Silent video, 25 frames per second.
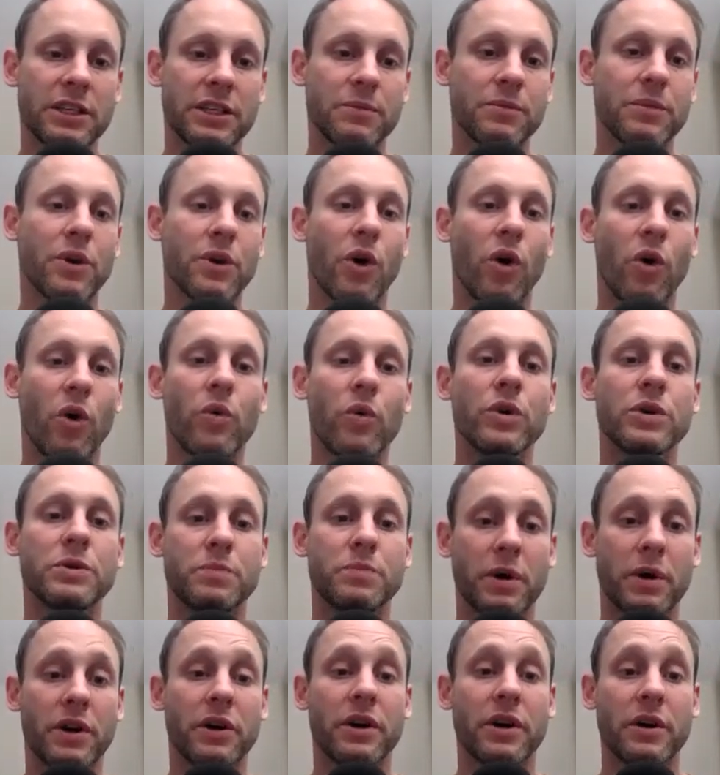Something always
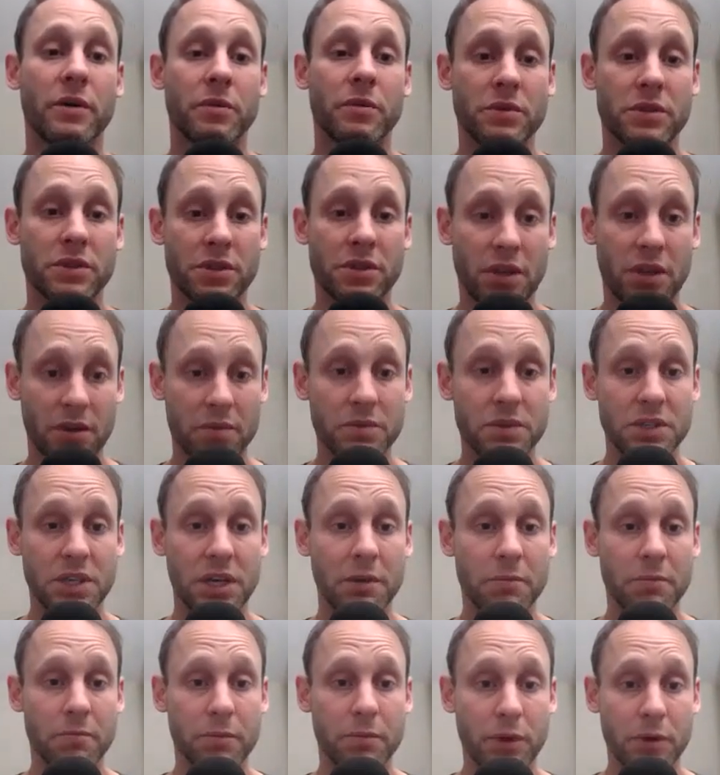better comes
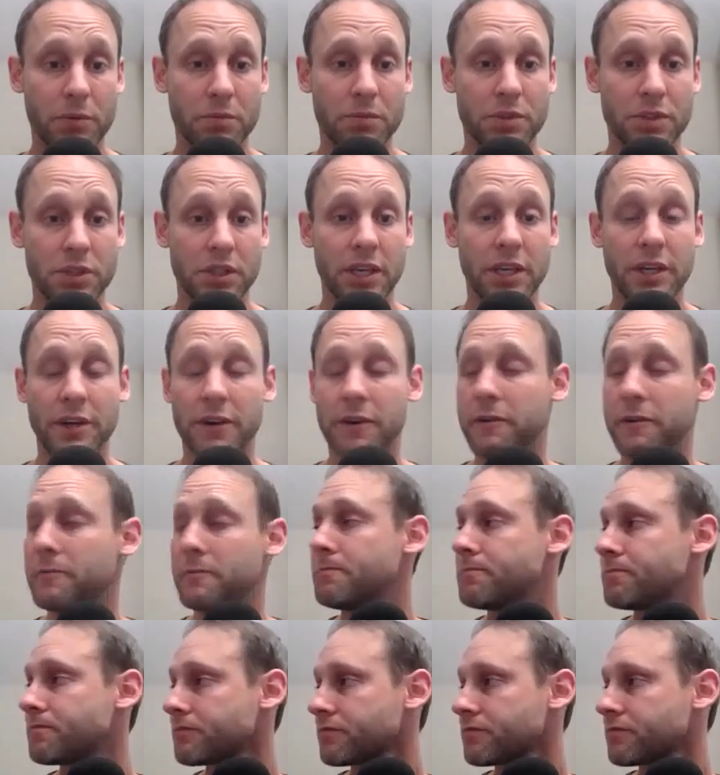later."